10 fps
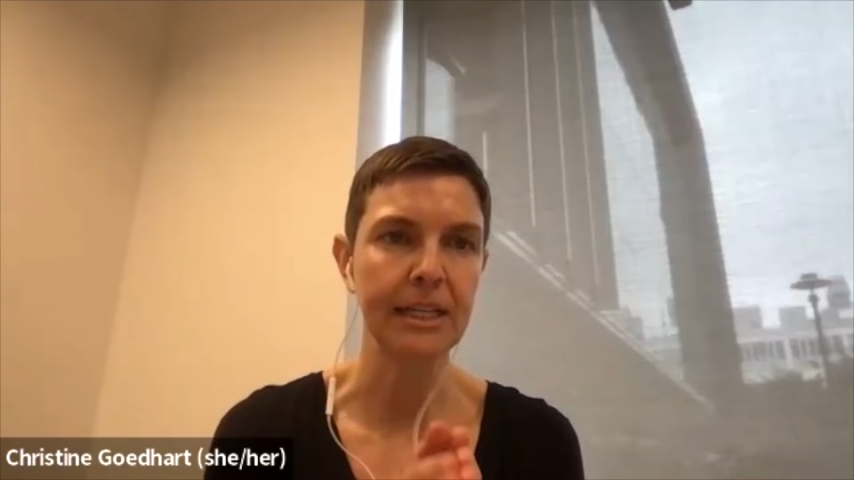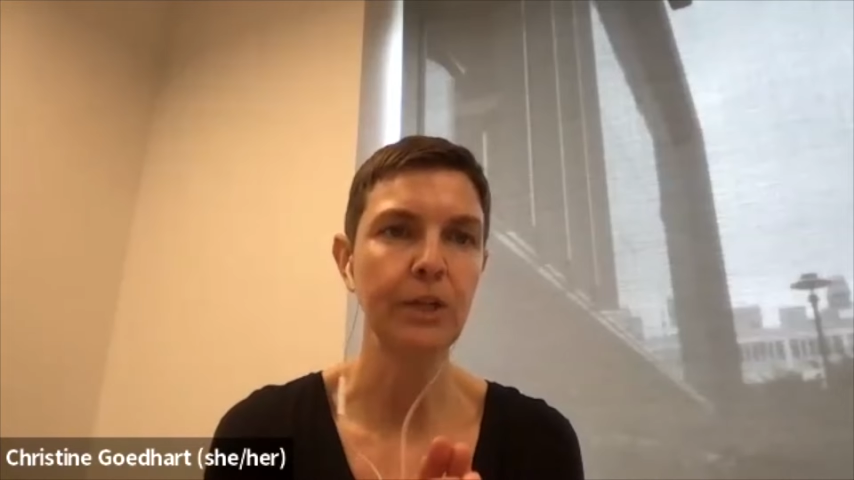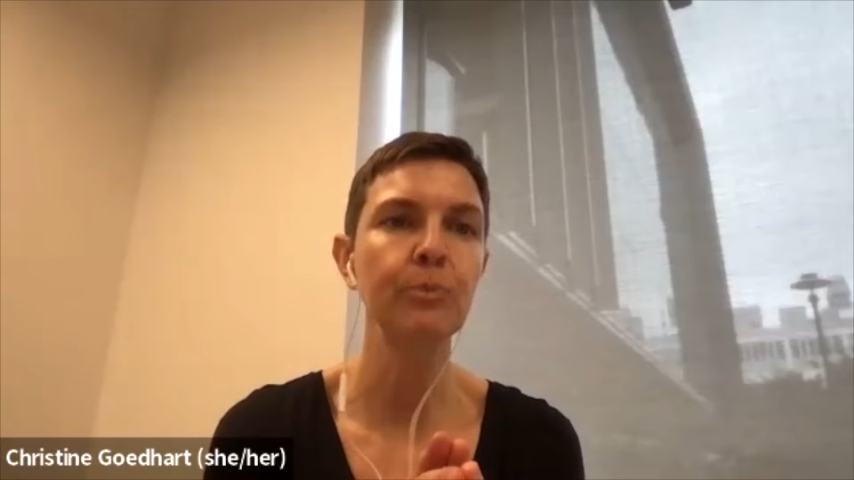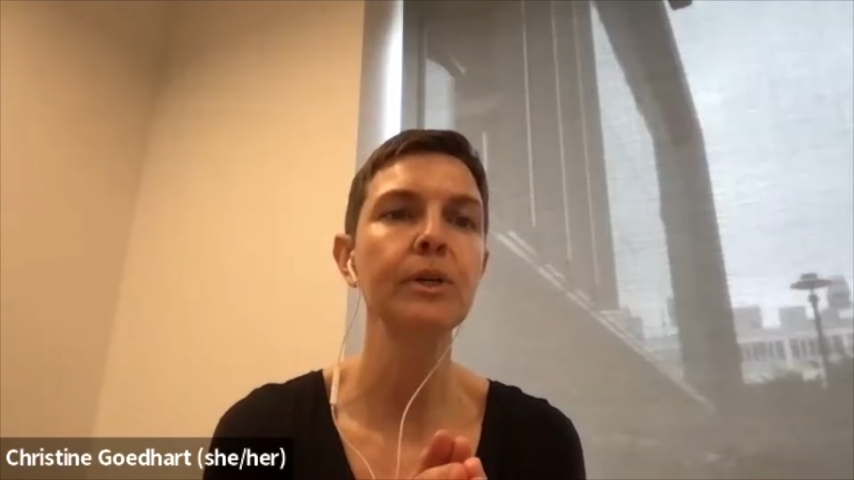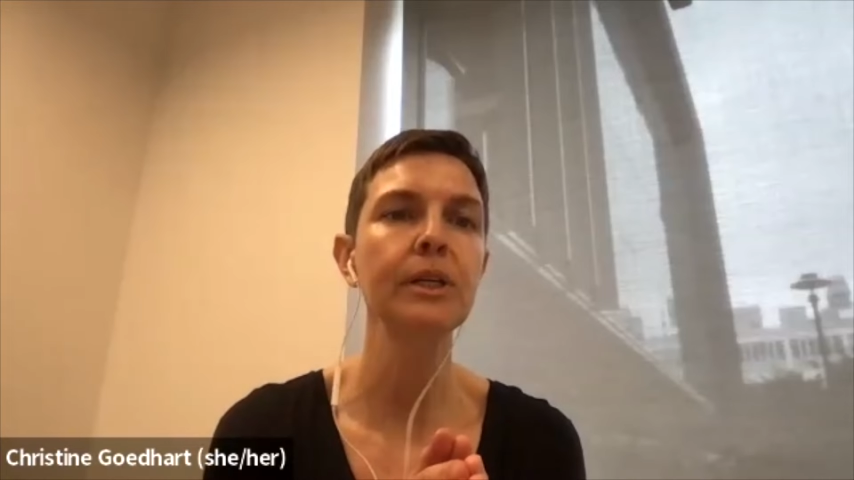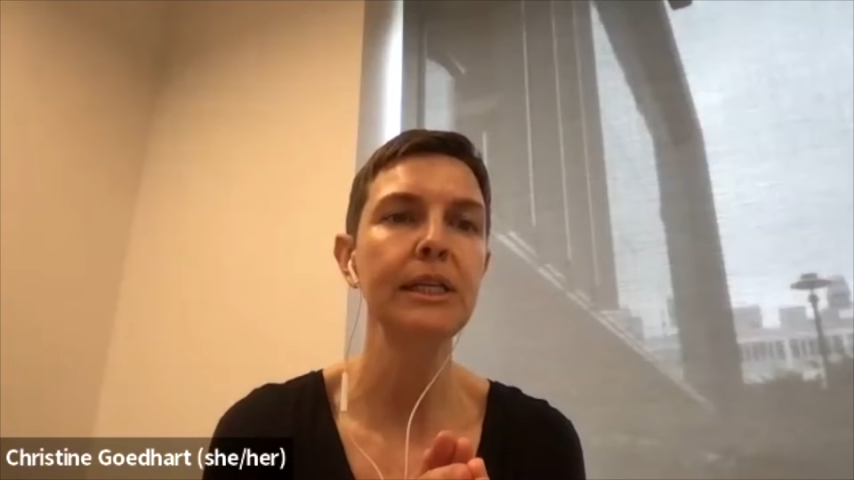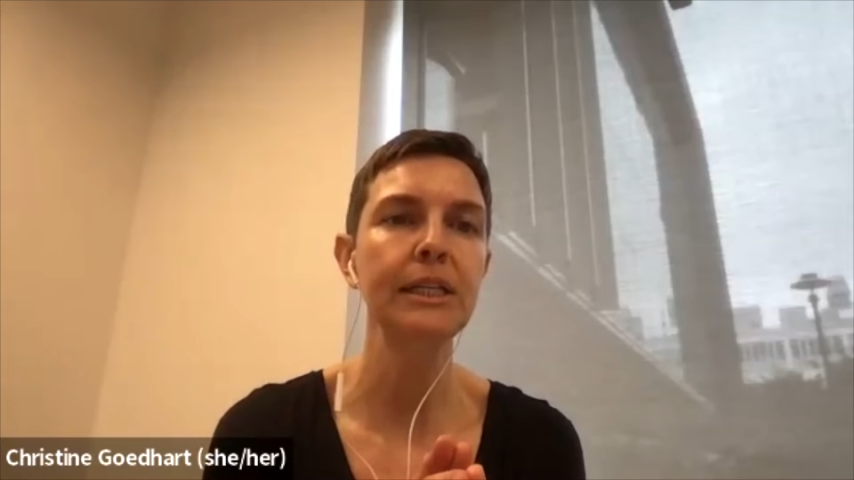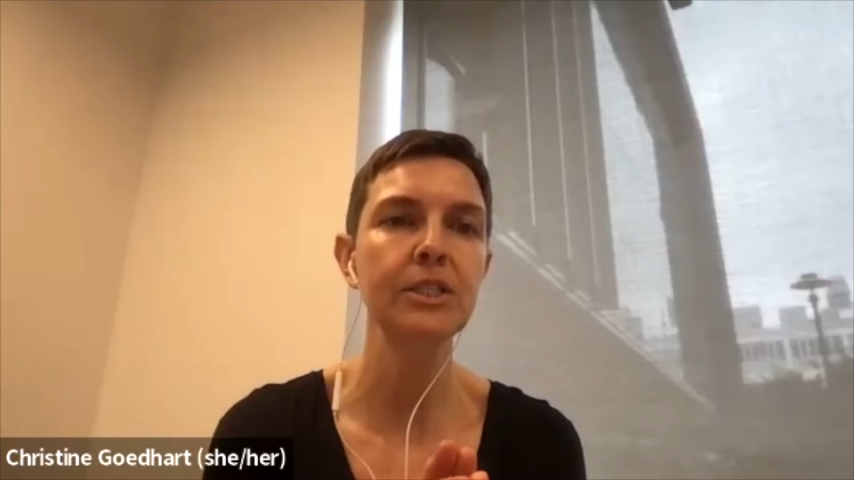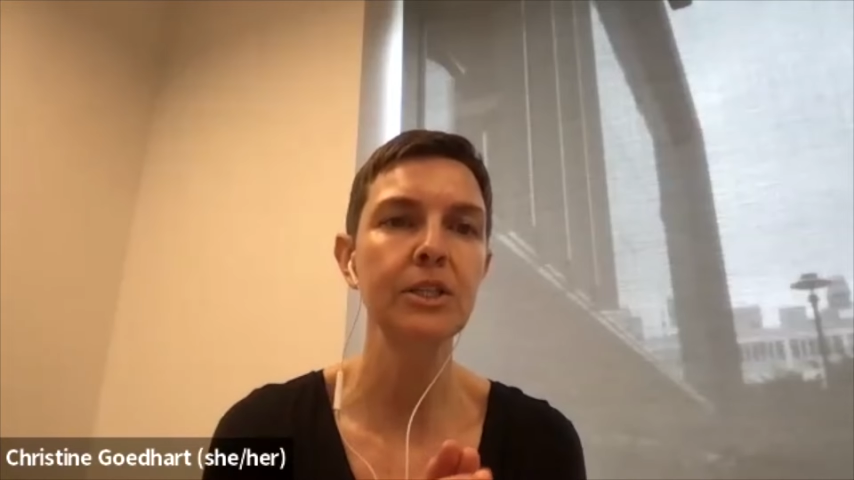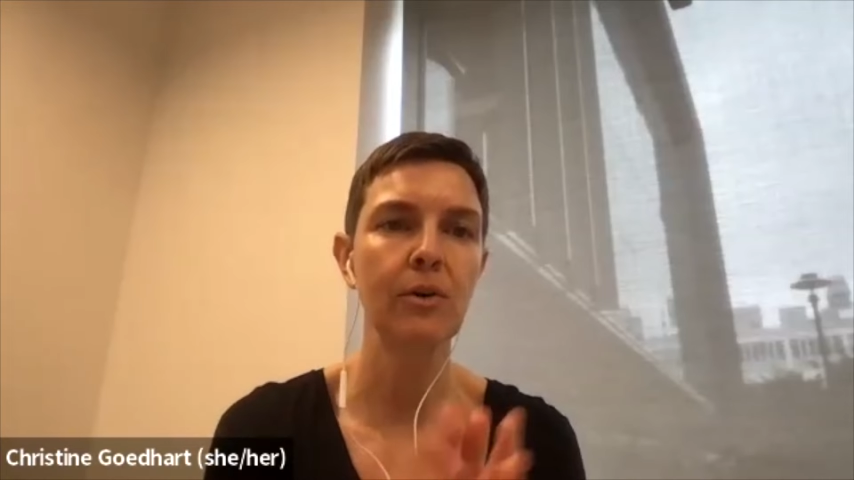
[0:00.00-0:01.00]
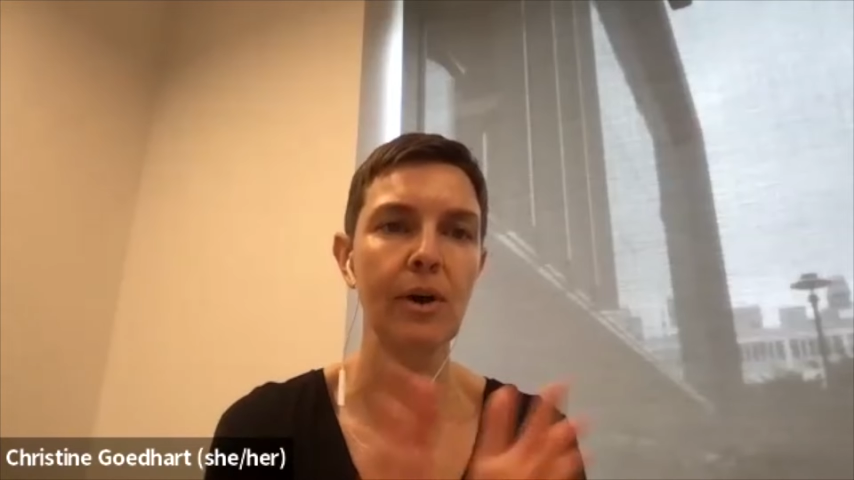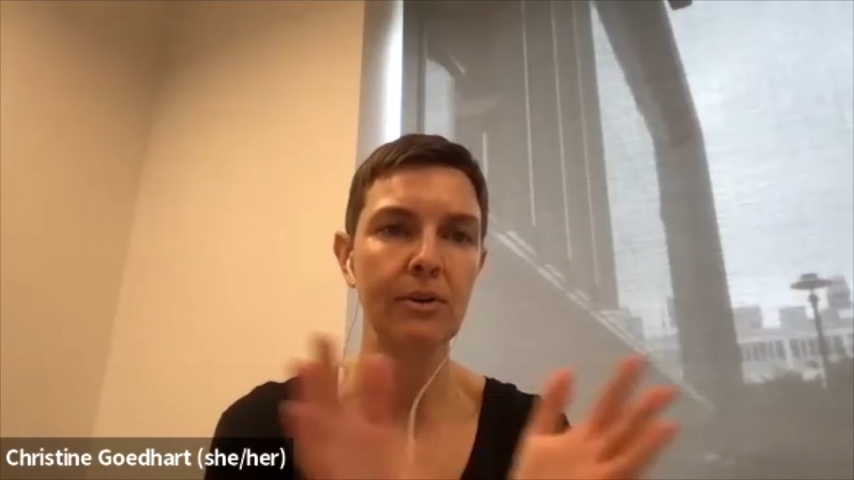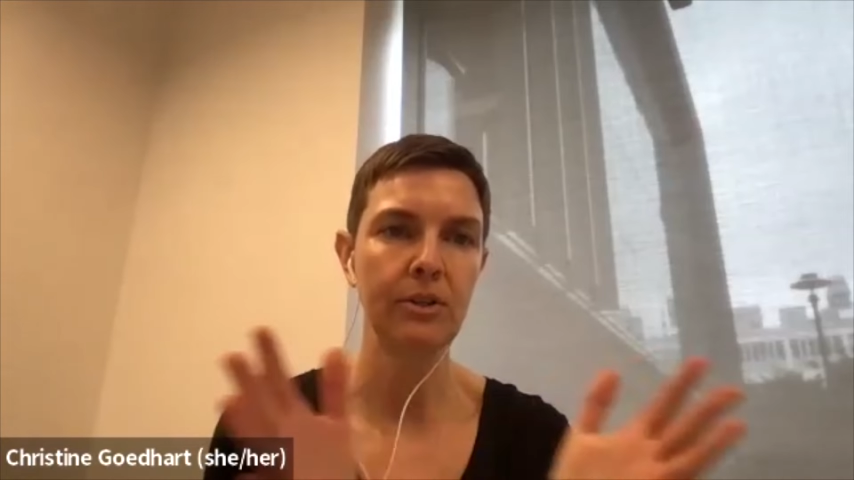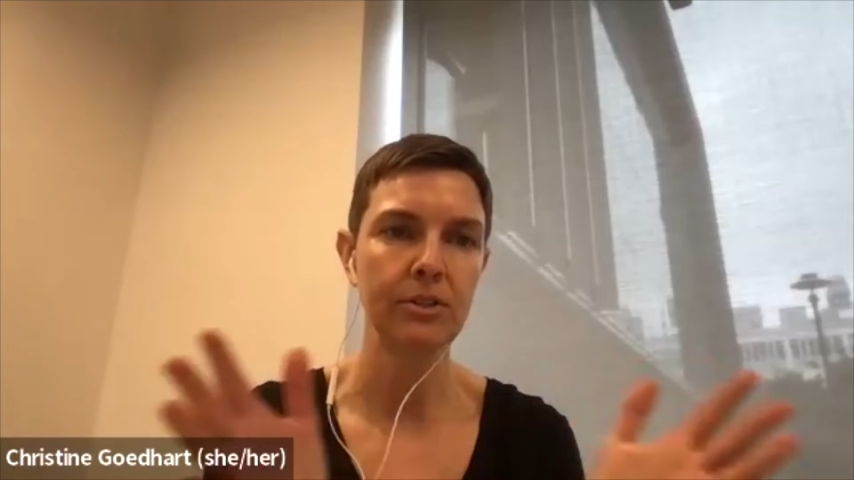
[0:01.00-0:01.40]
You really need to go out and you